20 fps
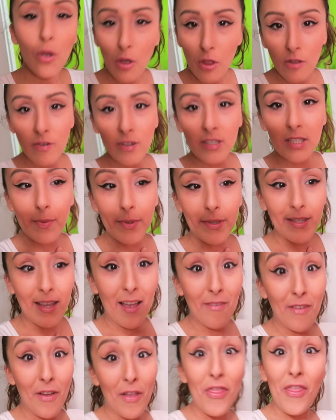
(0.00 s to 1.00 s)
All the recipes I
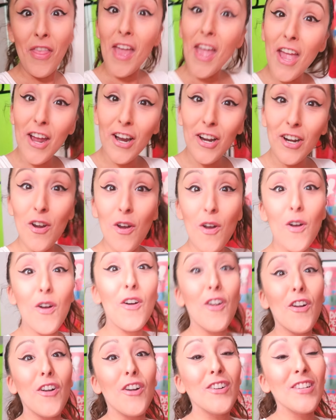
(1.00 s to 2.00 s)
have on there
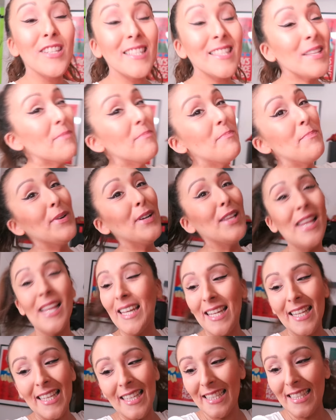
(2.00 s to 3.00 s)
are simple
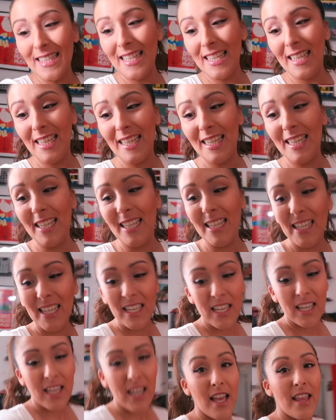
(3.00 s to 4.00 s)
and easy.
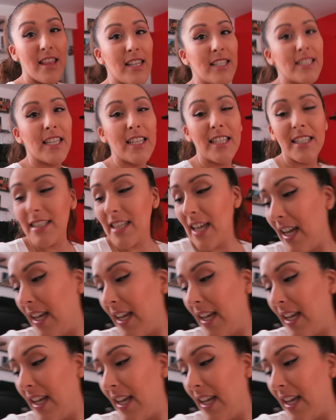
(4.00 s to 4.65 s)
And this kid is